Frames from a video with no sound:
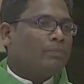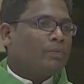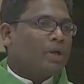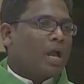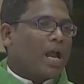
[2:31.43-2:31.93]

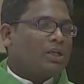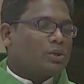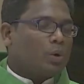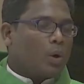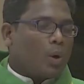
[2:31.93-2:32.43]
And so
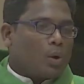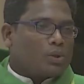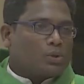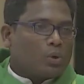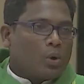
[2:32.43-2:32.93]

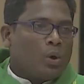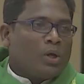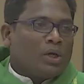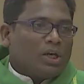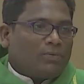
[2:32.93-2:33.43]
also,
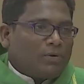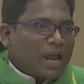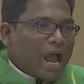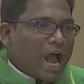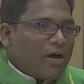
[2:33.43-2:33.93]
if we have